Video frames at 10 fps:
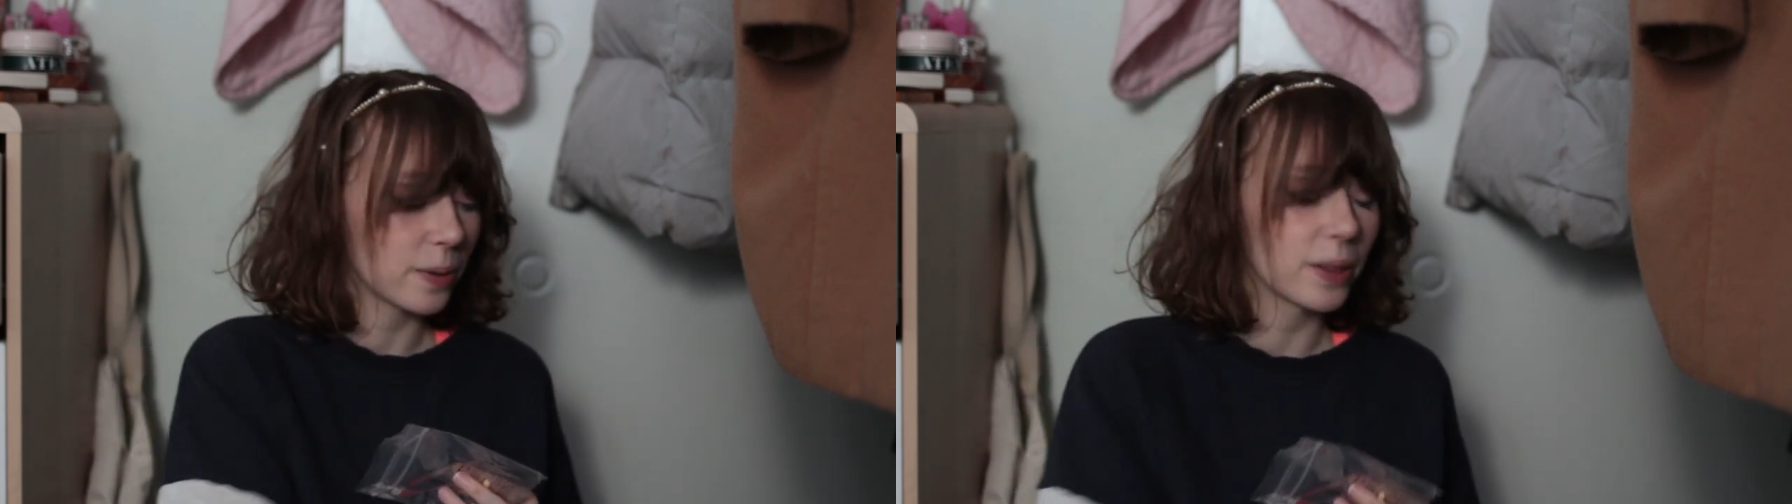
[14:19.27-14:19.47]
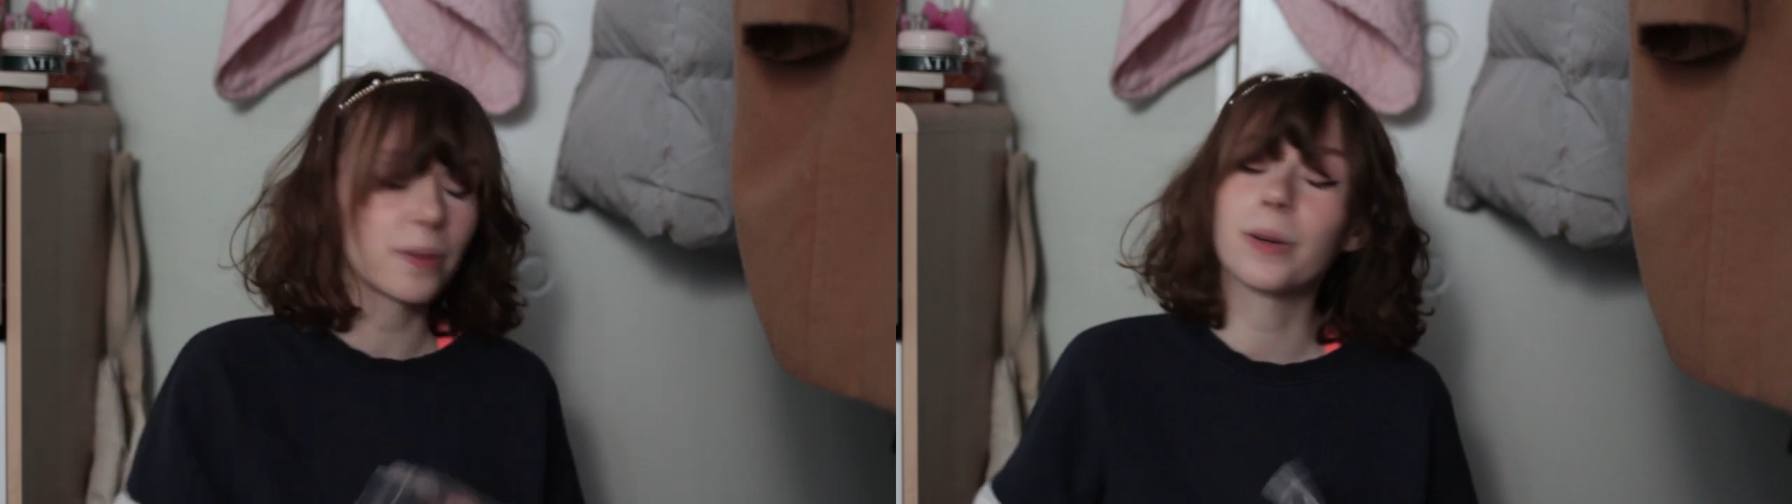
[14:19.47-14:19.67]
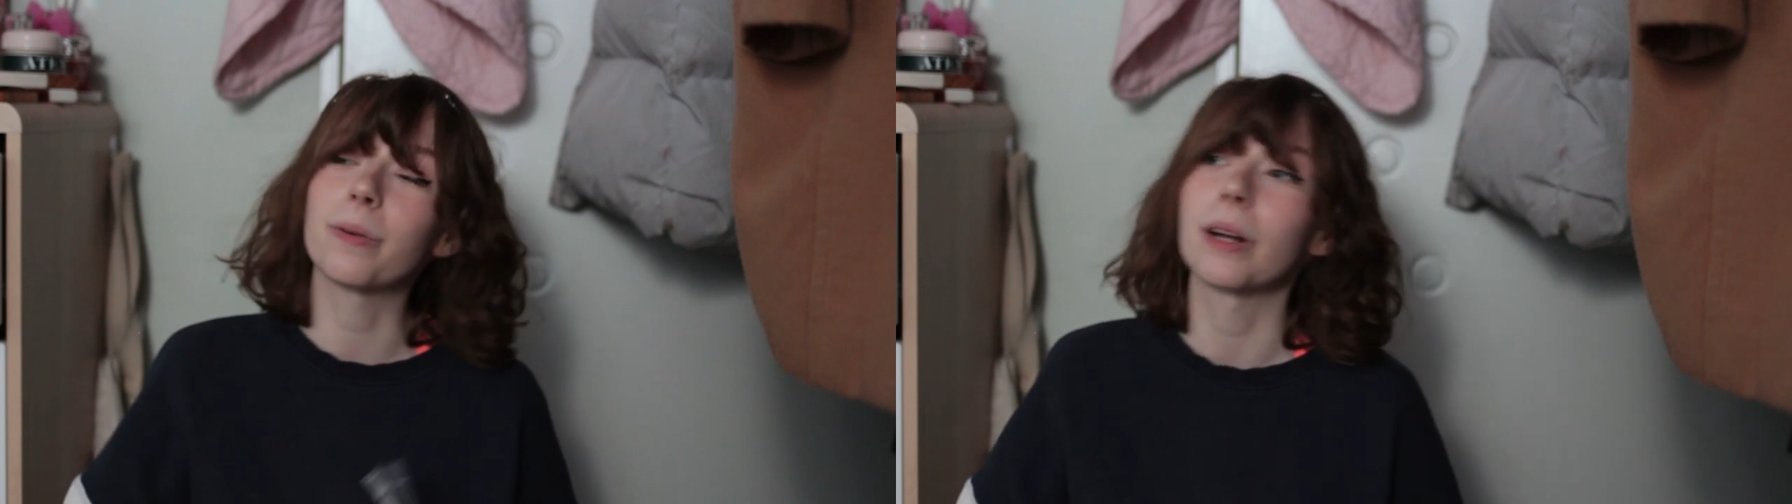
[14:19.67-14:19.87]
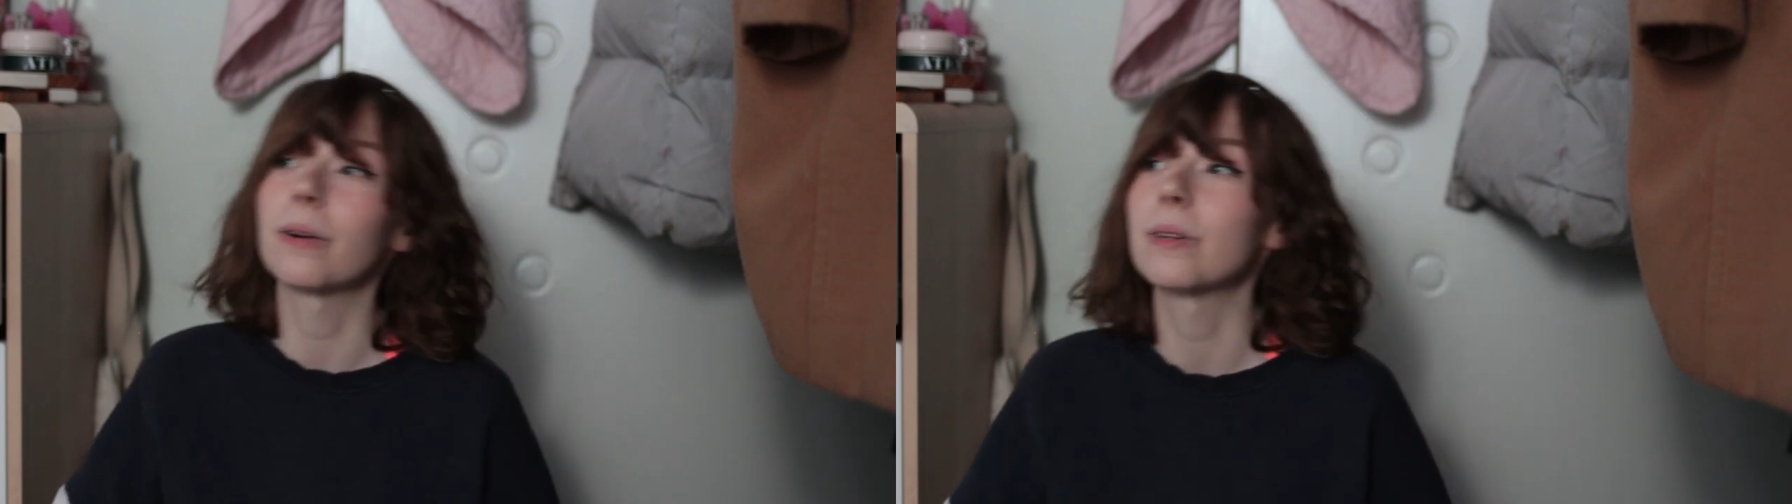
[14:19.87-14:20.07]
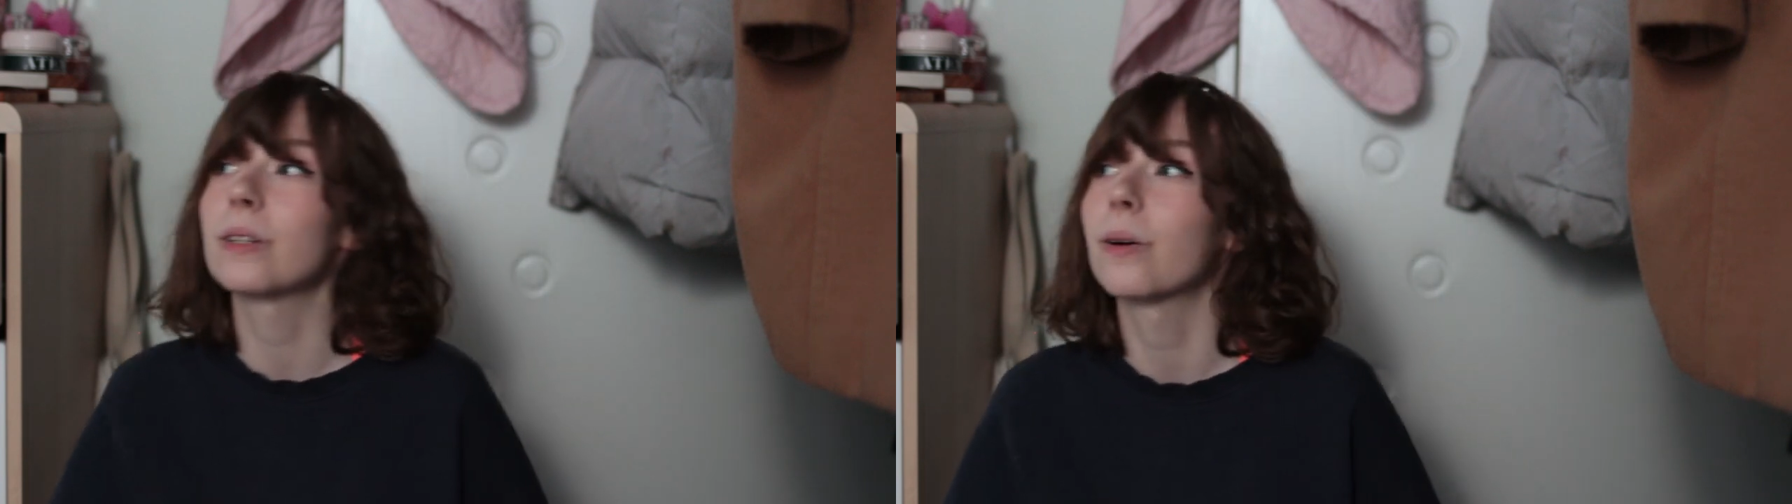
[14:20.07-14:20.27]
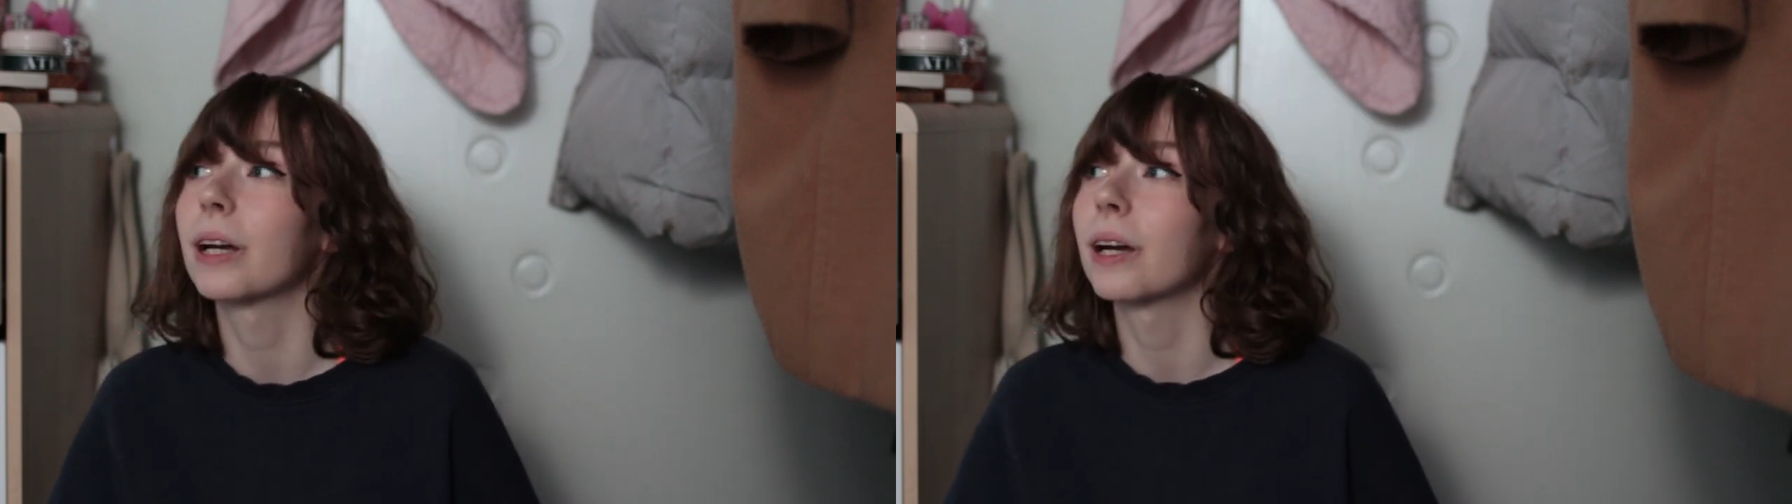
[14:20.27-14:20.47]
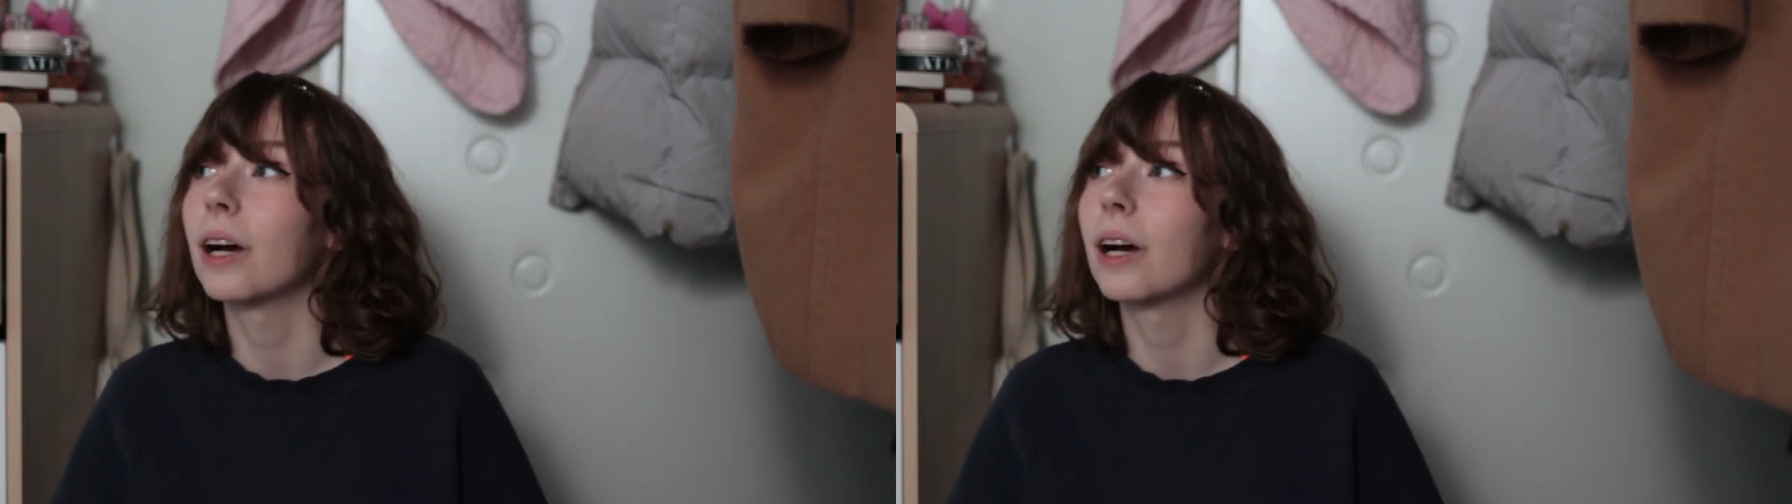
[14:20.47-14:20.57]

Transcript: went through when I was sewing